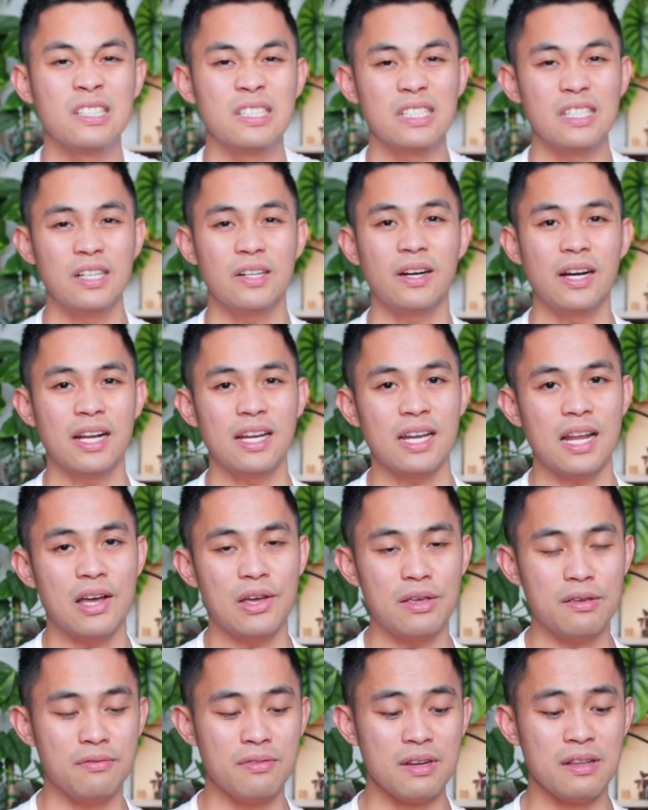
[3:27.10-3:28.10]
All right, now
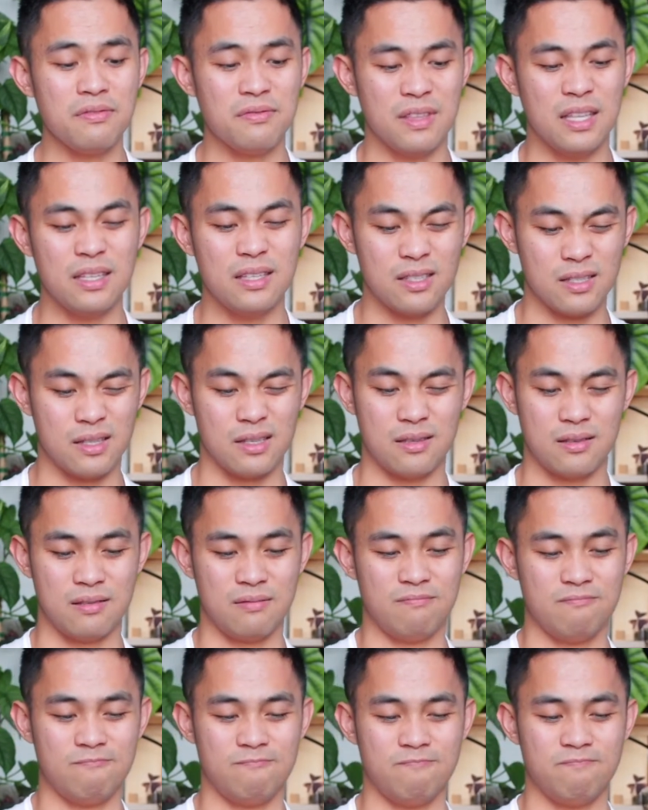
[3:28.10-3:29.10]
even if this
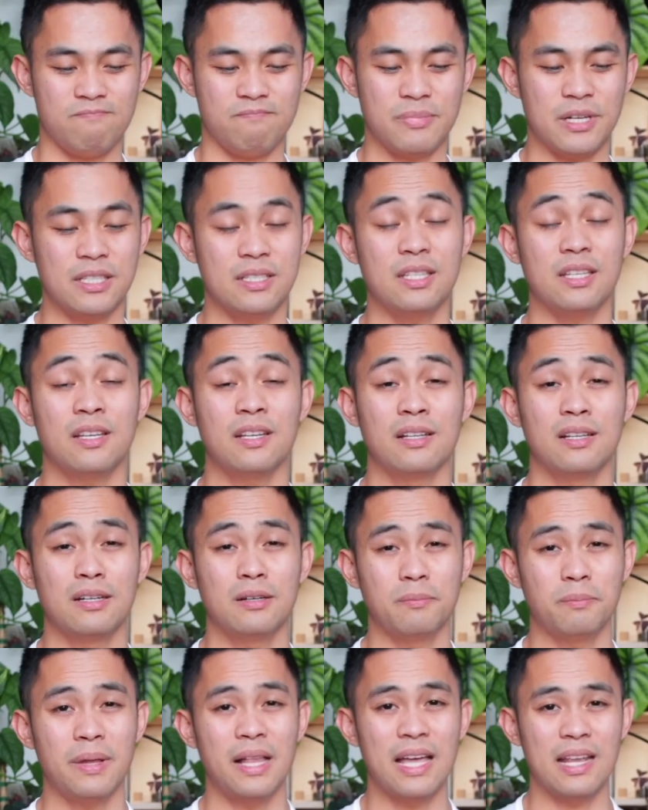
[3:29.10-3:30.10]
particular
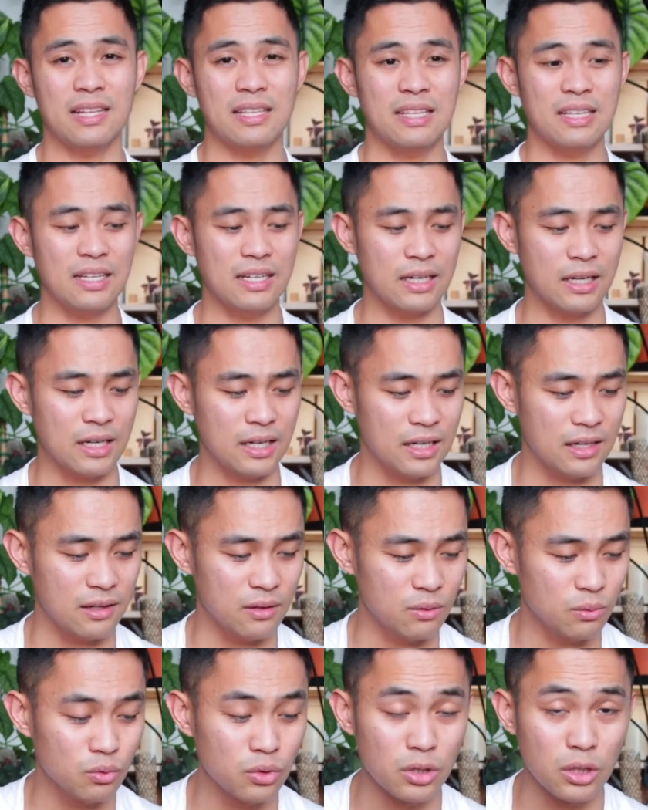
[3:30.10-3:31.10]
plant here
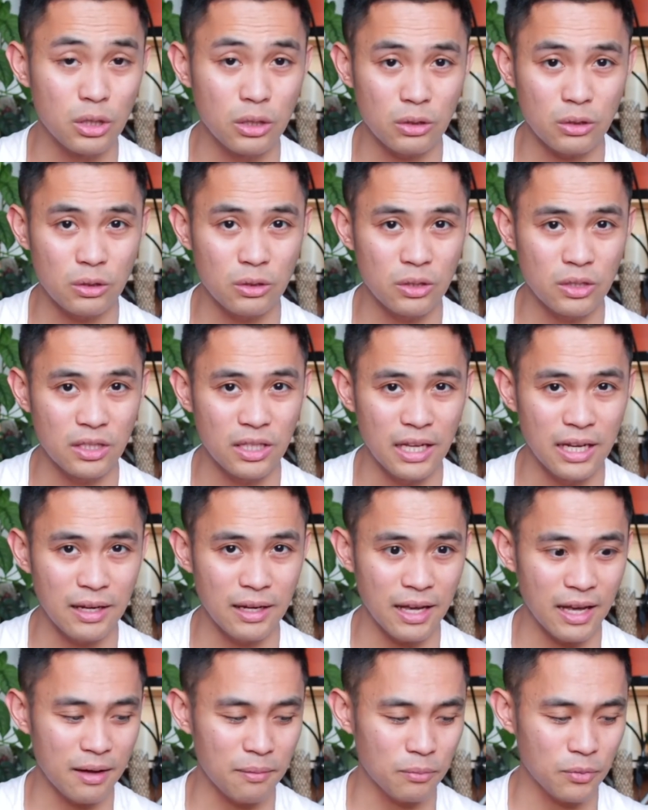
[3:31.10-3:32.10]
would look good, I
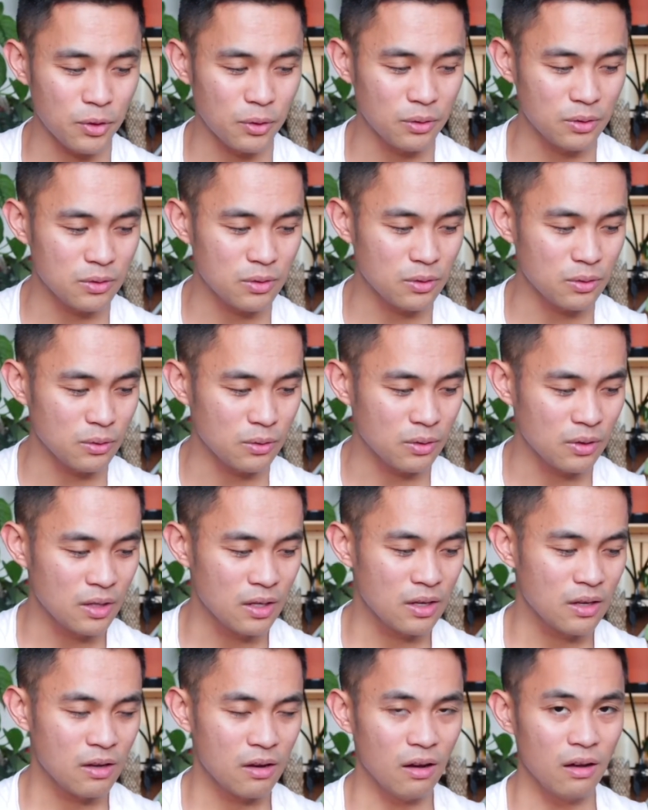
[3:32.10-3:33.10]
am going to
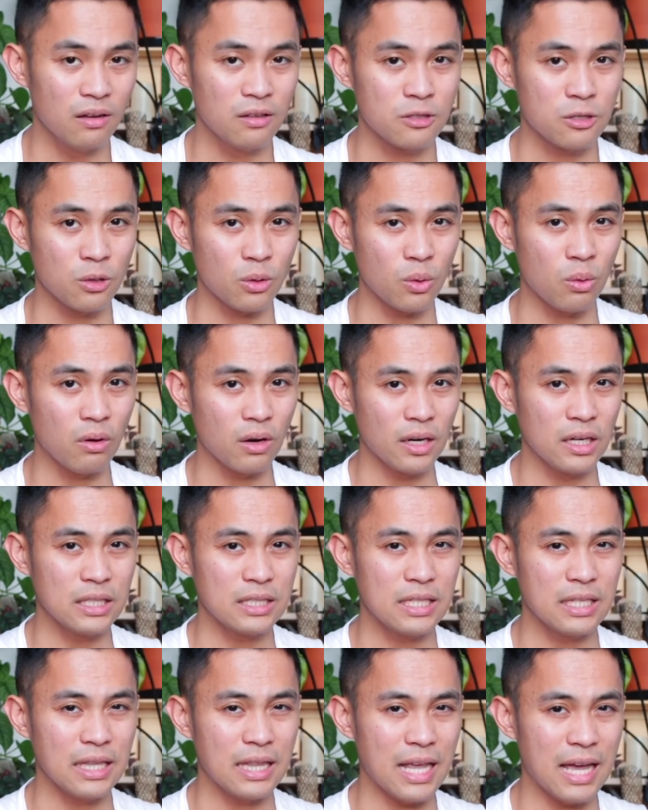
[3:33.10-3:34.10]
also
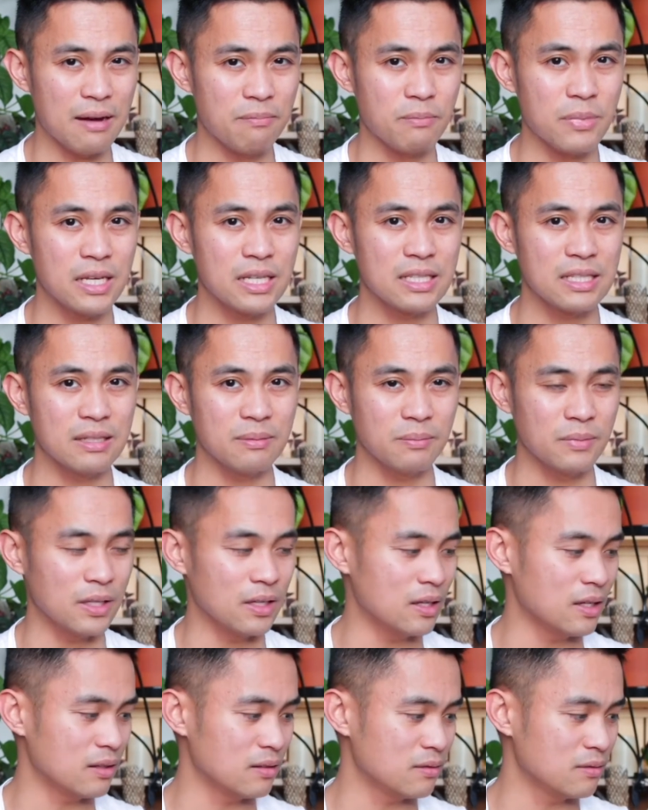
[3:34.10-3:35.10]
quarantine that because I'm
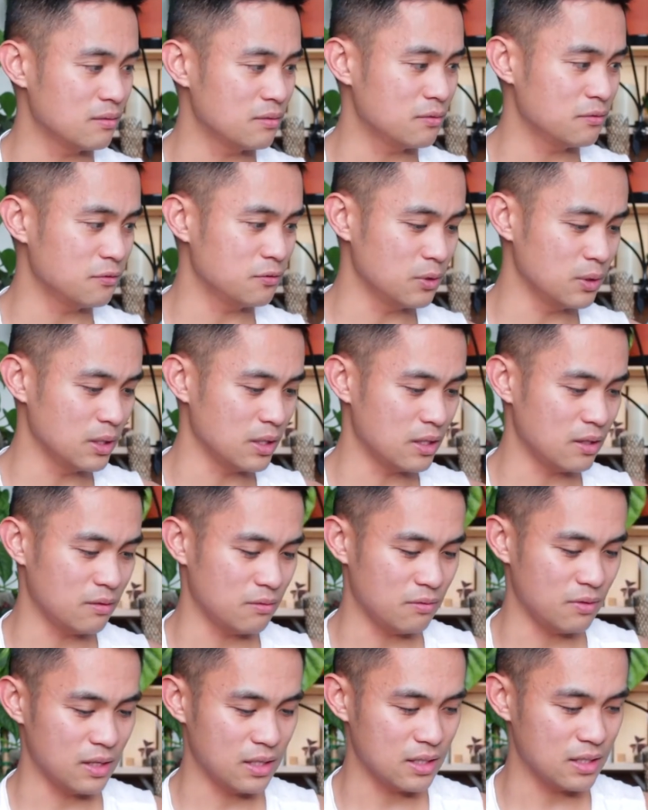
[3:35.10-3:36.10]
not fully
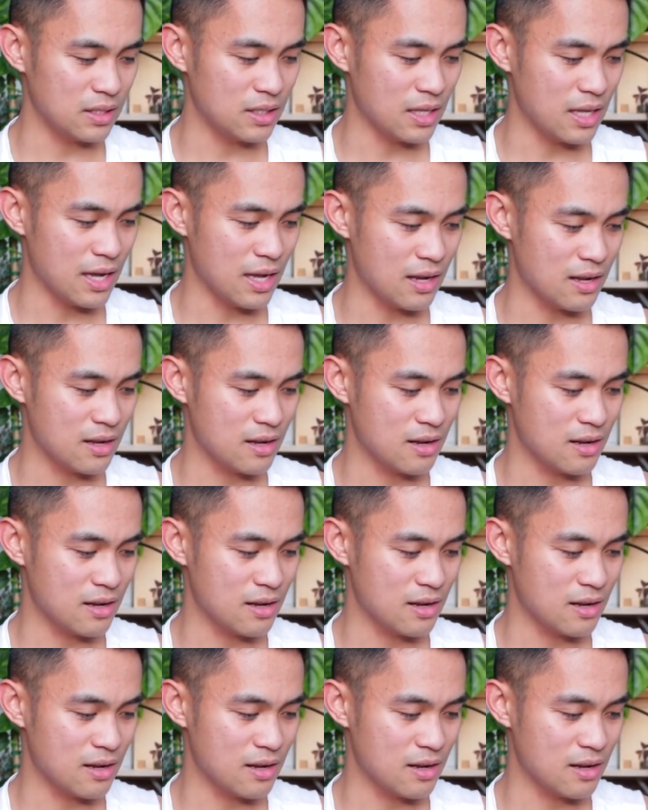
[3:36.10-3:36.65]
convinced that